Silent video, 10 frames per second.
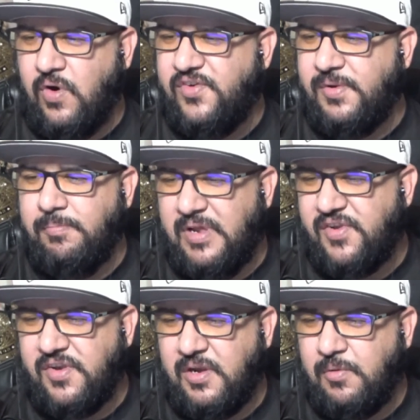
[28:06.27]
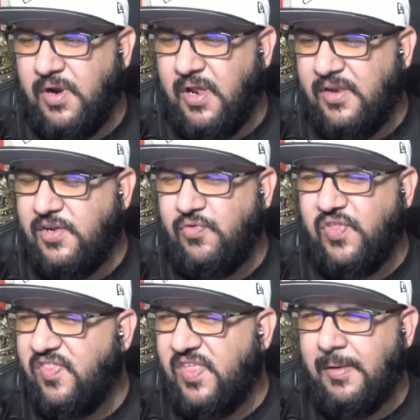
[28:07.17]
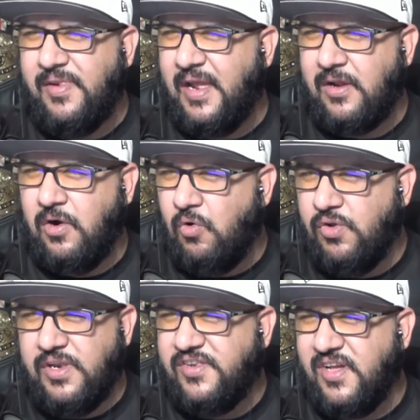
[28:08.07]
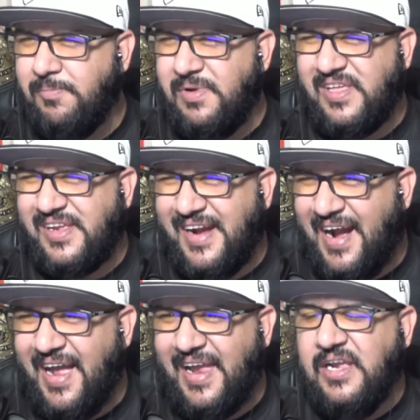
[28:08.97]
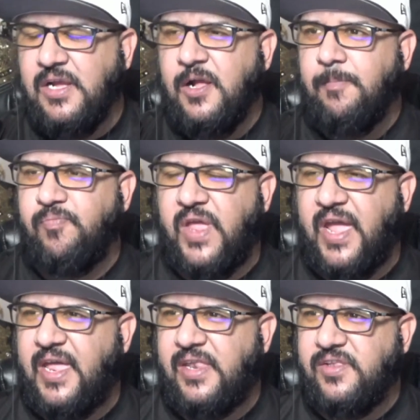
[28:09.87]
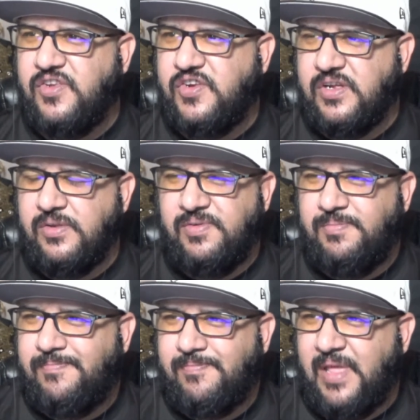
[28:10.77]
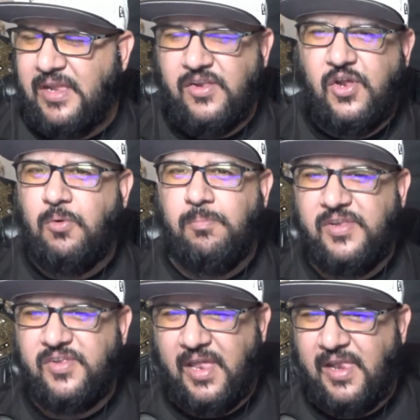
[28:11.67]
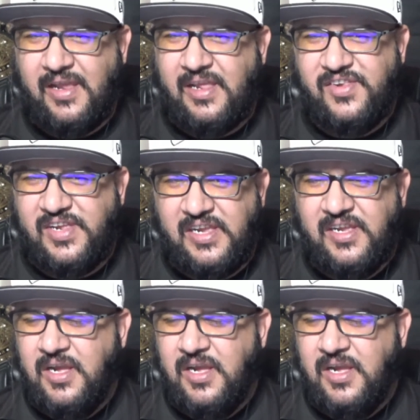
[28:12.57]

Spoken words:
to miss on anyone. And do you think that Golden is going to be the guy that you don't miss? Like is he